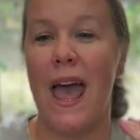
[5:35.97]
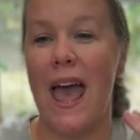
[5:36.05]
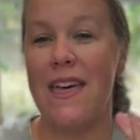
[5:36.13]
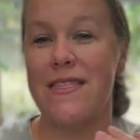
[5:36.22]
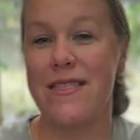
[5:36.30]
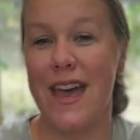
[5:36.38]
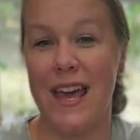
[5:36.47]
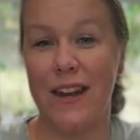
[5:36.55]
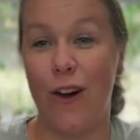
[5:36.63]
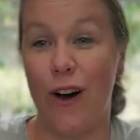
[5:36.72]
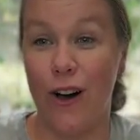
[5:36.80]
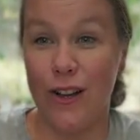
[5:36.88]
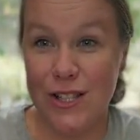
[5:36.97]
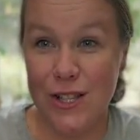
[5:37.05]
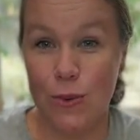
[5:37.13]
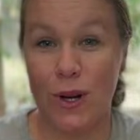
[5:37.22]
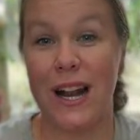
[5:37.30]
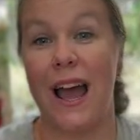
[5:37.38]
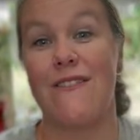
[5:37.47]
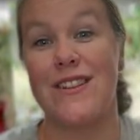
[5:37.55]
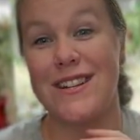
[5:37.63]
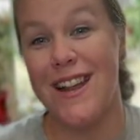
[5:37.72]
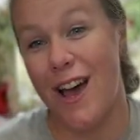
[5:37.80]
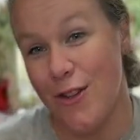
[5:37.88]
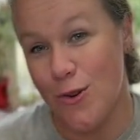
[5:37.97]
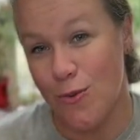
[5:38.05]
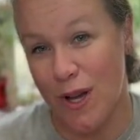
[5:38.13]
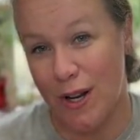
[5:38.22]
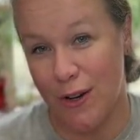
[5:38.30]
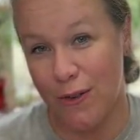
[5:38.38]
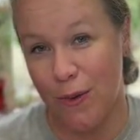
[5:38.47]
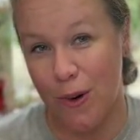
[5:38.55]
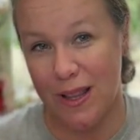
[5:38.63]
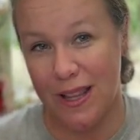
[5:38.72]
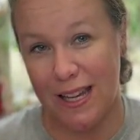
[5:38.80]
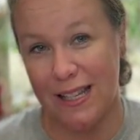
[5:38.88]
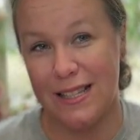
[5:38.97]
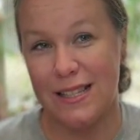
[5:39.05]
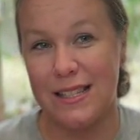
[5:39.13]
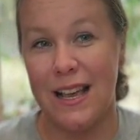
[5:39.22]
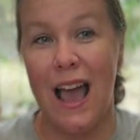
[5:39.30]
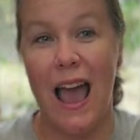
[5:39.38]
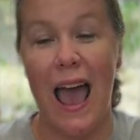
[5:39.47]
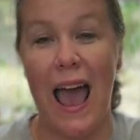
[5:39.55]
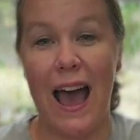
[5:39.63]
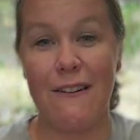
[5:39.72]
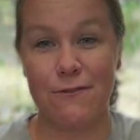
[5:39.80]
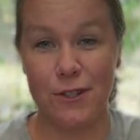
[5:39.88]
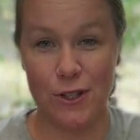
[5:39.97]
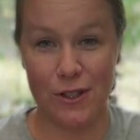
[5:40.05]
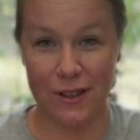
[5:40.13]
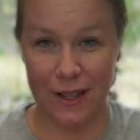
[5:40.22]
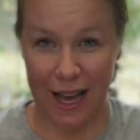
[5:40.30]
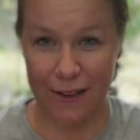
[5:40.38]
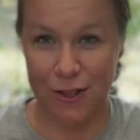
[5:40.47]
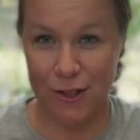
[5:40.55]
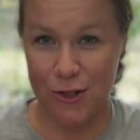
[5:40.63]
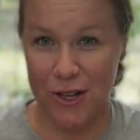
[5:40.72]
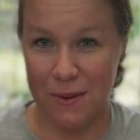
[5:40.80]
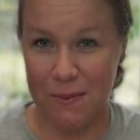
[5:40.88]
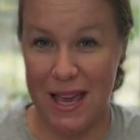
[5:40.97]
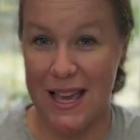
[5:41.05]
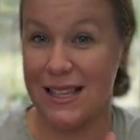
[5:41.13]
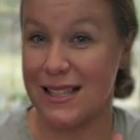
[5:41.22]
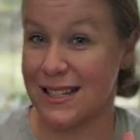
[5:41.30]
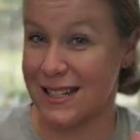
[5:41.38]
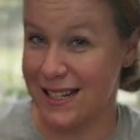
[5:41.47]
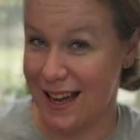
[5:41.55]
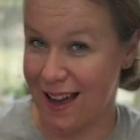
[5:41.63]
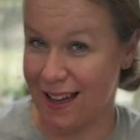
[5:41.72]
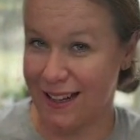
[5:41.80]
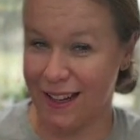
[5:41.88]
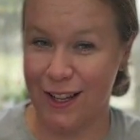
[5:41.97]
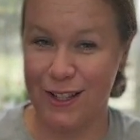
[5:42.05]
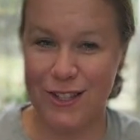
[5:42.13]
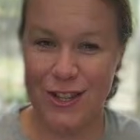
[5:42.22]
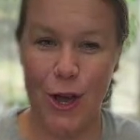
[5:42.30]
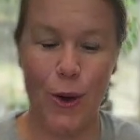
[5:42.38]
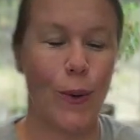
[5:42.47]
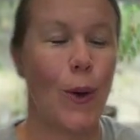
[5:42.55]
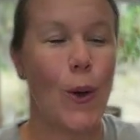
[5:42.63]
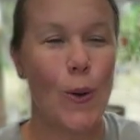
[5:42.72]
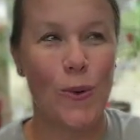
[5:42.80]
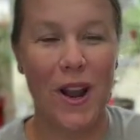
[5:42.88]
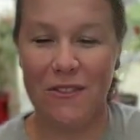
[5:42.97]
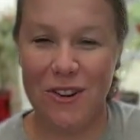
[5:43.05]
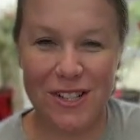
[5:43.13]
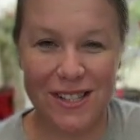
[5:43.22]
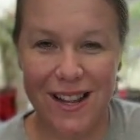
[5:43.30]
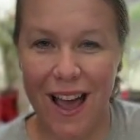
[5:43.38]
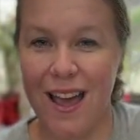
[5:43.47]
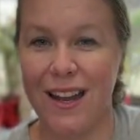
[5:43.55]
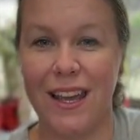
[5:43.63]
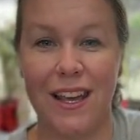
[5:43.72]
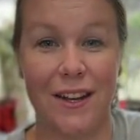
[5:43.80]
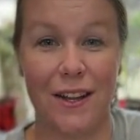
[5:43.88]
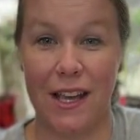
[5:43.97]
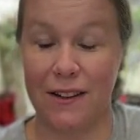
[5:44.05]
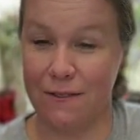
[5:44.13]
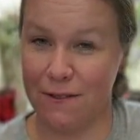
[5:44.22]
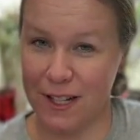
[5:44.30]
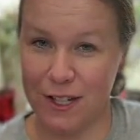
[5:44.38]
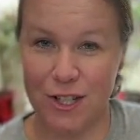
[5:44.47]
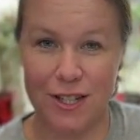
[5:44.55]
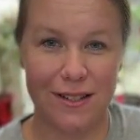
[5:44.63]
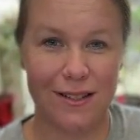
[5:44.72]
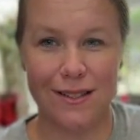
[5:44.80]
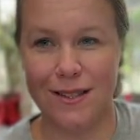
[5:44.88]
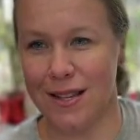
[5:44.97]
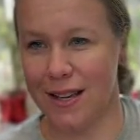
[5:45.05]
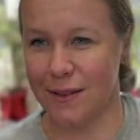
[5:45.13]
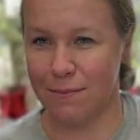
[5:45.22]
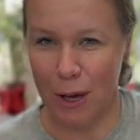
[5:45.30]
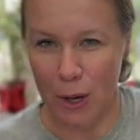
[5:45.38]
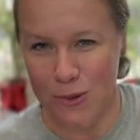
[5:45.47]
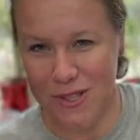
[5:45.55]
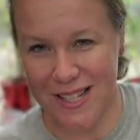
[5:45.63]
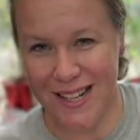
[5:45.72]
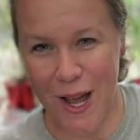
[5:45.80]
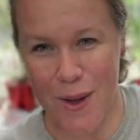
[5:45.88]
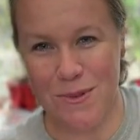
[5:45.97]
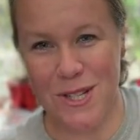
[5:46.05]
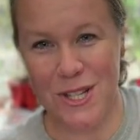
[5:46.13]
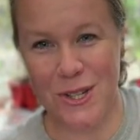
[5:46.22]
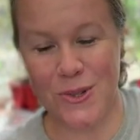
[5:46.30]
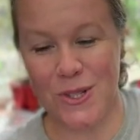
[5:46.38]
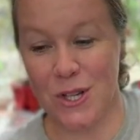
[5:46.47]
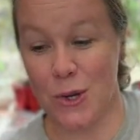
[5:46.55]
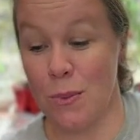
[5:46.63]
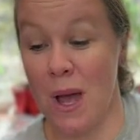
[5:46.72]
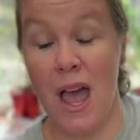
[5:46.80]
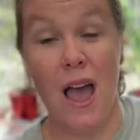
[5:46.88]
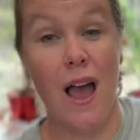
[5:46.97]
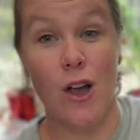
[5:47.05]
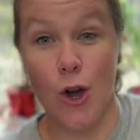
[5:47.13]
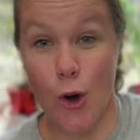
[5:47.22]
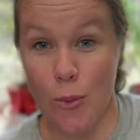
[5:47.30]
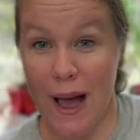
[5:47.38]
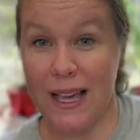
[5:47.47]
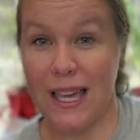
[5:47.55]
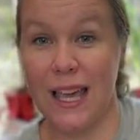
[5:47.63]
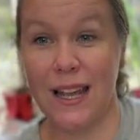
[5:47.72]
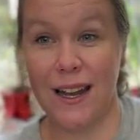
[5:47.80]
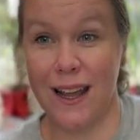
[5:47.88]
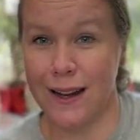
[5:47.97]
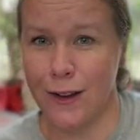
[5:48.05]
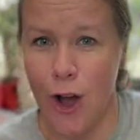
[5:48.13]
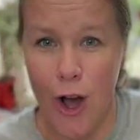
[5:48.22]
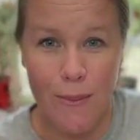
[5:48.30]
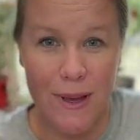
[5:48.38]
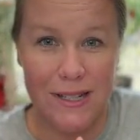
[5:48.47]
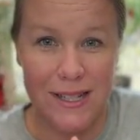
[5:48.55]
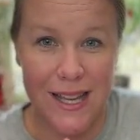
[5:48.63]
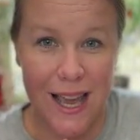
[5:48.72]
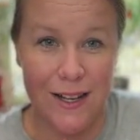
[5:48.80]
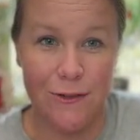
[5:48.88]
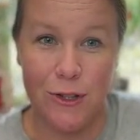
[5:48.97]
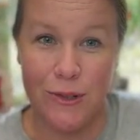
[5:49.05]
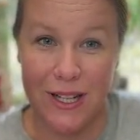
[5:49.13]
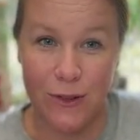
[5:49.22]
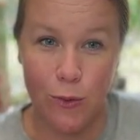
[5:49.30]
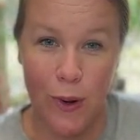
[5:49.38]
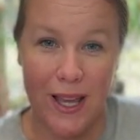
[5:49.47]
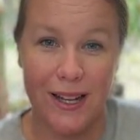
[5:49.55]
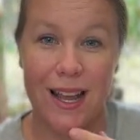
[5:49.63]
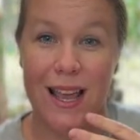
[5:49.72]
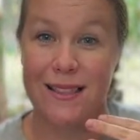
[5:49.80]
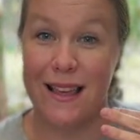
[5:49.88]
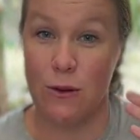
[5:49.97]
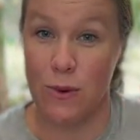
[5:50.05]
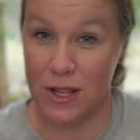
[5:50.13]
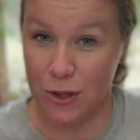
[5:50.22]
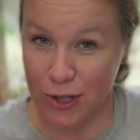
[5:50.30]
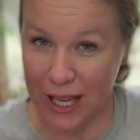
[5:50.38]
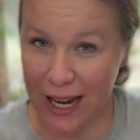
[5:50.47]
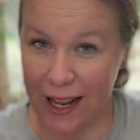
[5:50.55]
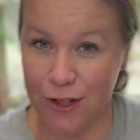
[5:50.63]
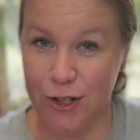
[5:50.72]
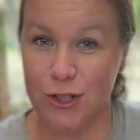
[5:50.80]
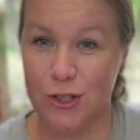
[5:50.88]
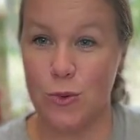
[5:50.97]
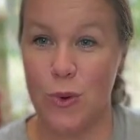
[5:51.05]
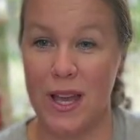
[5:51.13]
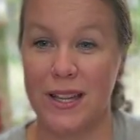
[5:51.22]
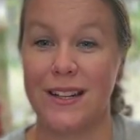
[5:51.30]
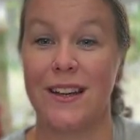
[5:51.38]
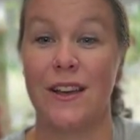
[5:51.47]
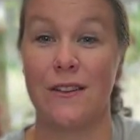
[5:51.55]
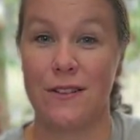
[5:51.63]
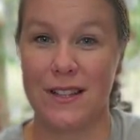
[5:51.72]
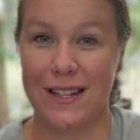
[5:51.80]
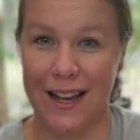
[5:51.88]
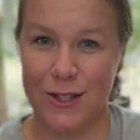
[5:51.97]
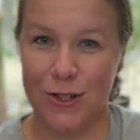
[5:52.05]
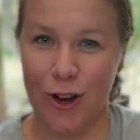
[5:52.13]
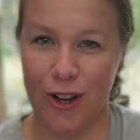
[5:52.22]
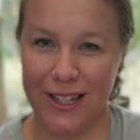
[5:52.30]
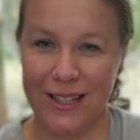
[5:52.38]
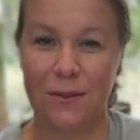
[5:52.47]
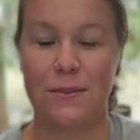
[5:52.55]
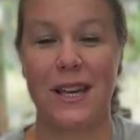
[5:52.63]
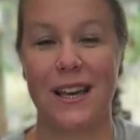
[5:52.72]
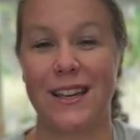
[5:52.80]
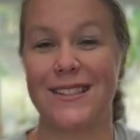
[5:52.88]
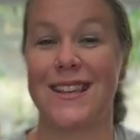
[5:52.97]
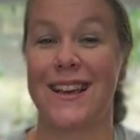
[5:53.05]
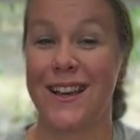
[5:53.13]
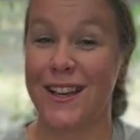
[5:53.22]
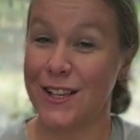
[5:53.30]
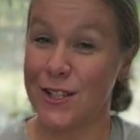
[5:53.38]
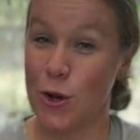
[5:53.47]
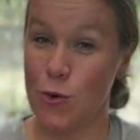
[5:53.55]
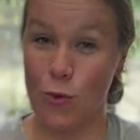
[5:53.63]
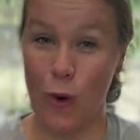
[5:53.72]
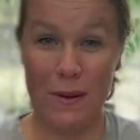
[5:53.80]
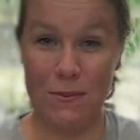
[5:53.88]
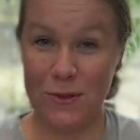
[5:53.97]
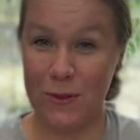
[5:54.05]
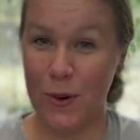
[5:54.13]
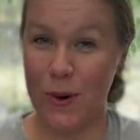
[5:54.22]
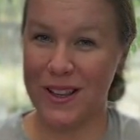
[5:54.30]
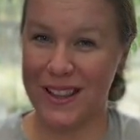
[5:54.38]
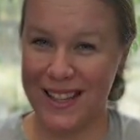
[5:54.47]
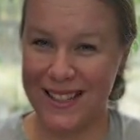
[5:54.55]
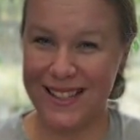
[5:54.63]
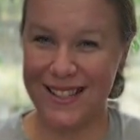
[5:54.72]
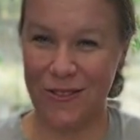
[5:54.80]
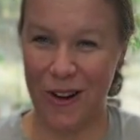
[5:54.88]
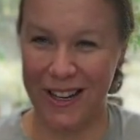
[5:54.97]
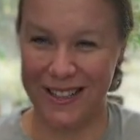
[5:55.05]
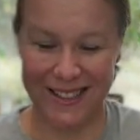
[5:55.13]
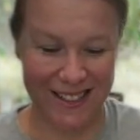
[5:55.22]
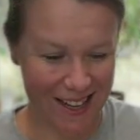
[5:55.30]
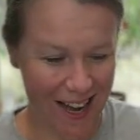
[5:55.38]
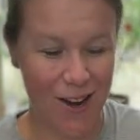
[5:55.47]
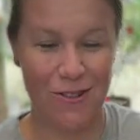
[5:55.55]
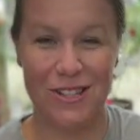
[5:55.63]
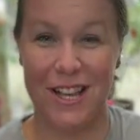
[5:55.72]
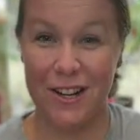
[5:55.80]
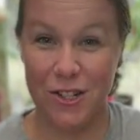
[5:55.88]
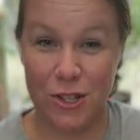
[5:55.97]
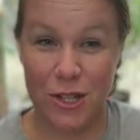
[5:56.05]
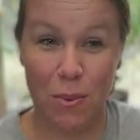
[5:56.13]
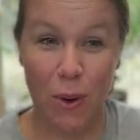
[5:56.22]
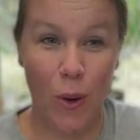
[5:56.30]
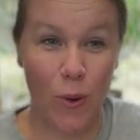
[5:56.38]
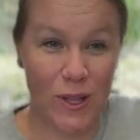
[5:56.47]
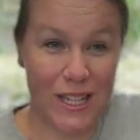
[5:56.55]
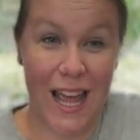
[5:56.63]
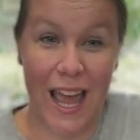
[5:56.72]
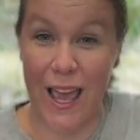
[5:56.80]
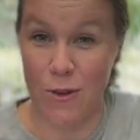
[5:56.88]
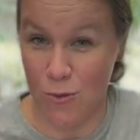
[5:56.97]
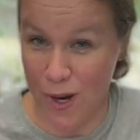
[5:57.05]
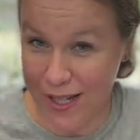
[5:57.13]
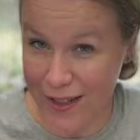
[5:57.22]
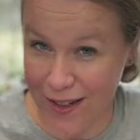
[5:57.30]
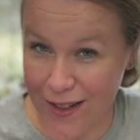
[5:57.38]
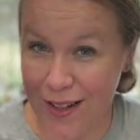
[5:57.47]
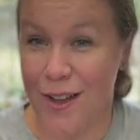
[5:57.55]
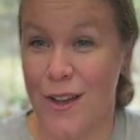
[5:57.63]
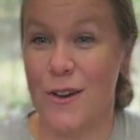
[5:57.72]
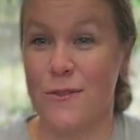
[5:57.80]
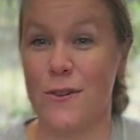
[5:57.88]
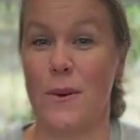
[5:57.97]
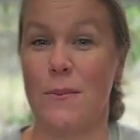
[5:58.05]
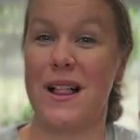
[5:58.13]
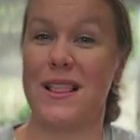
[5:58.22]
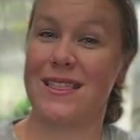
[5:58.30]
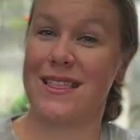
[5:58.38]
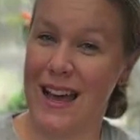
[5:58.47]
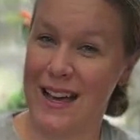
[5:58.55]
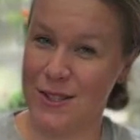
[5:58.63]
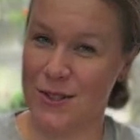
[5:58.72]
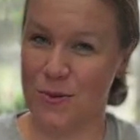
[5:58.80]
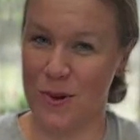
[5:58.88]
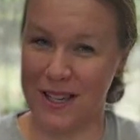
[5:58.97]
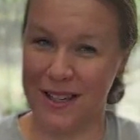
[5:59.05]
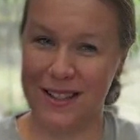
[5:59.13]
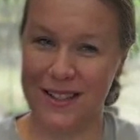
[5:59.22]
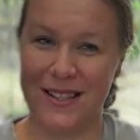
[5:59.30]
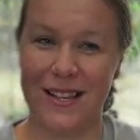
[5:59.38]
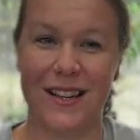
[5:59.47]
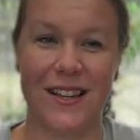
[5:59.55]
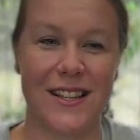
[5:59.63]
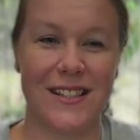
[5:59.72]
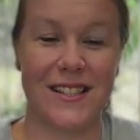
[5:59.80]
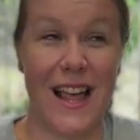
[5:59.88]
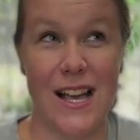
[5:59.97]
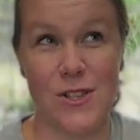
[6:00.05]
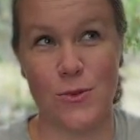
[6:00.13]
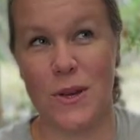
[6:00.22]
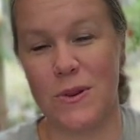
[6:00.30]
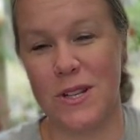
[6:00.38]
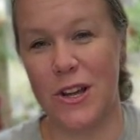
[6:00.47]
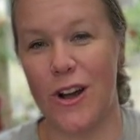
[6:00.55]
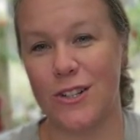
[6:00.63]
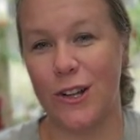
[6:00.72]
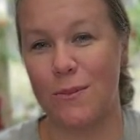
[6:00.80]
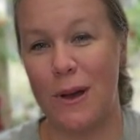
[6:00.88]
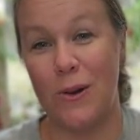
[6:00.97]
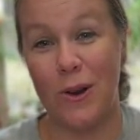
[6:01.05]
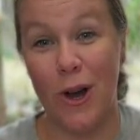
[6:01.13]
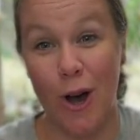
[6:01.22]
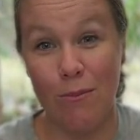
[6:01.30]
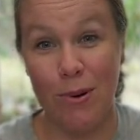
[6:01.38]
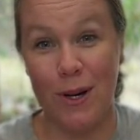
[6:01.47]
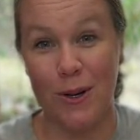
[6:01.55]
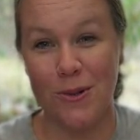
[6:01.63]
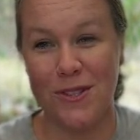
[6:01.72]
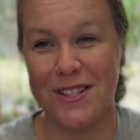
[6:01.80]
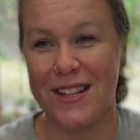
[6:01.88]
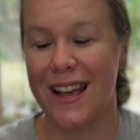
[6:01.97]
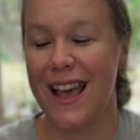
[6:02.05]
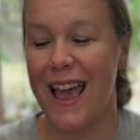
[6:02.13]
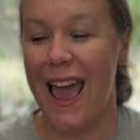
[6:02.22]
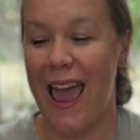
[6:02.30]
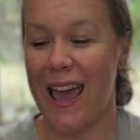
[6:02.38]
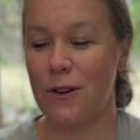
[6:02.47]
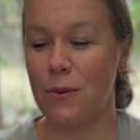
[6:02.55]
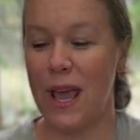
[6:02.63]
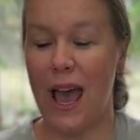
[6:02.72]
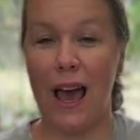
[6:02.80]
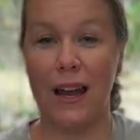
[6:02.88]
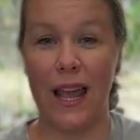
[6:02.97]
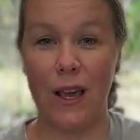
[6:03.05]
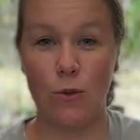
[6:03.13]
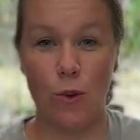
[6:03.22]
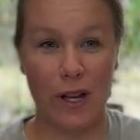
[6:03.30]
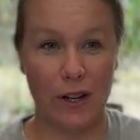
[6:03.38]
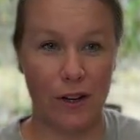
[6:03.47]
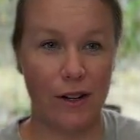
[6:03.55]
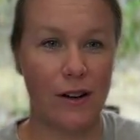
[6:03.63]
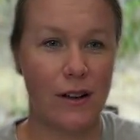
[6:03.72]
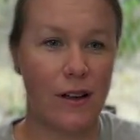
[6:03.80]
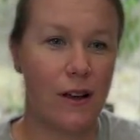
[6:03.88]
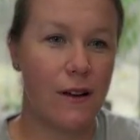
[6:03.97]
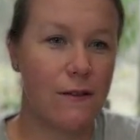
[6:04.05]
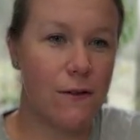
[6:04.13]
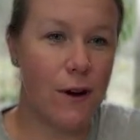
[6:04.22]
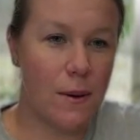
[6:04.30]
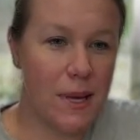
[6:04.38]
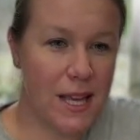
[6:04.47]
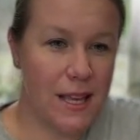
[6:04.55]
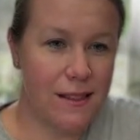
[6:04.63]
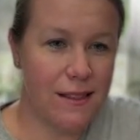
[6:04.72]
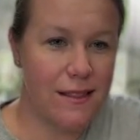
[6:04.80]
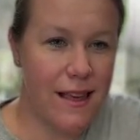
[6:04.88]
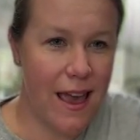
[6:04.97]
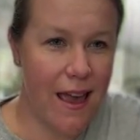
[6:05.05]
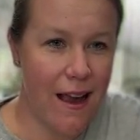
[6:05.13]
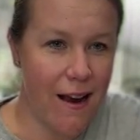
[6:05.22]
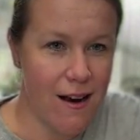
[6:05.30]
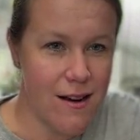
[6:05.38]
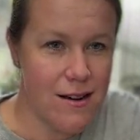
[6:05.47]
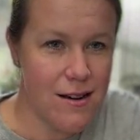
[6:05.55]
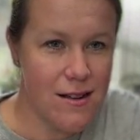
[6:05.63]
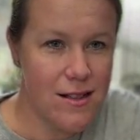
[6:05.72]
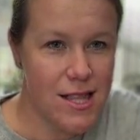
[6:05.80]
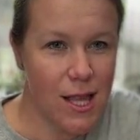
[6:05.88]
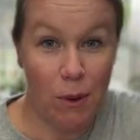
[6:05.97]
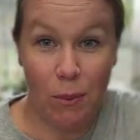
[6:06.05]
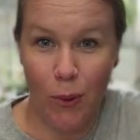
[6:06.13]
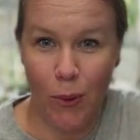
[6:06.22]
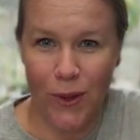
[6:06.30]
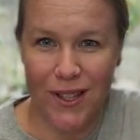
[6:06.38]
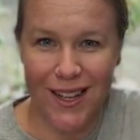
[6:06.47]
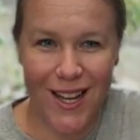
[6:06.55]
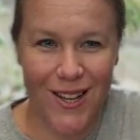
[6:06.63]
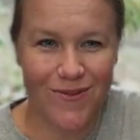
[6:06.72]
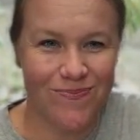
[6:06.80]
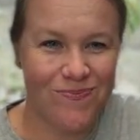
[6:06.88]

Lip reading: And then also we're going to have another winner for this after the live stream is done. So whenever it's done, it finishes posting up to YouTube. Go back in and comment again if you didn't win, and that way you'll get entered to win for the next drawing. Because so right before this one, I was actually polling a winner from last week's, because last week we talked all about compost, and we had a winner from in there. Let me pull it up.